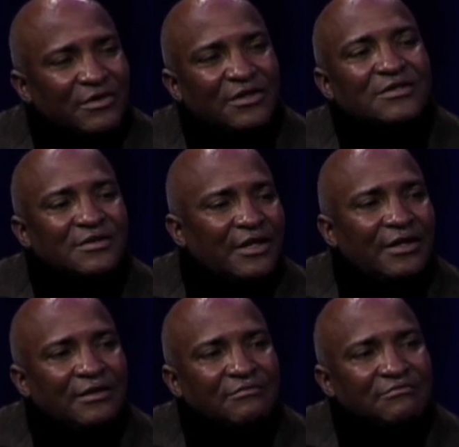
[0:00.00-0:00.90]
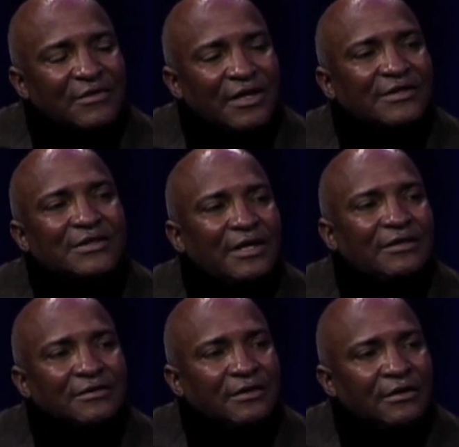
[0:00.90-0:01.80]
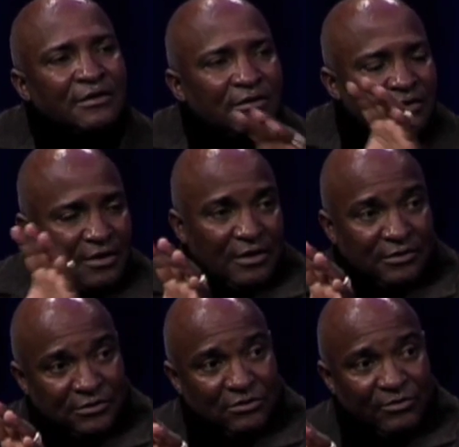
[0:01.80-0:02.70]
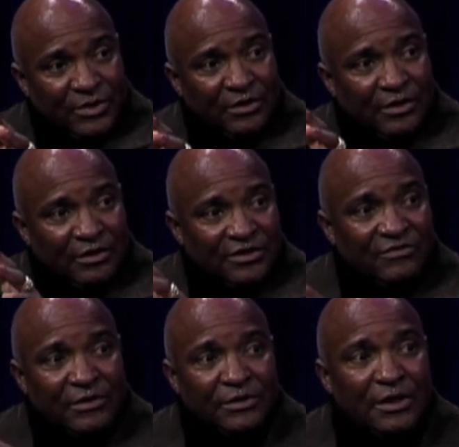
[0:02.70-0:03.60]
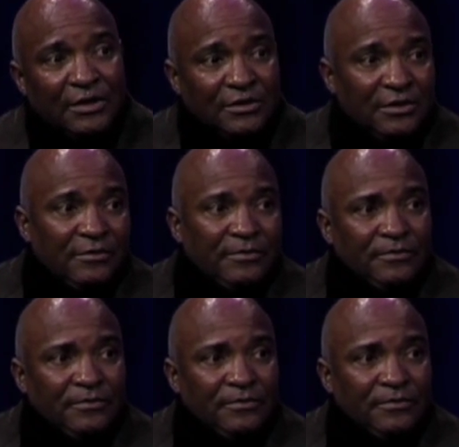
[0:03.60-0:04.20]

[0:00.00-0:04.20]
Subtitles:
is not as talented as somebody that is very talented?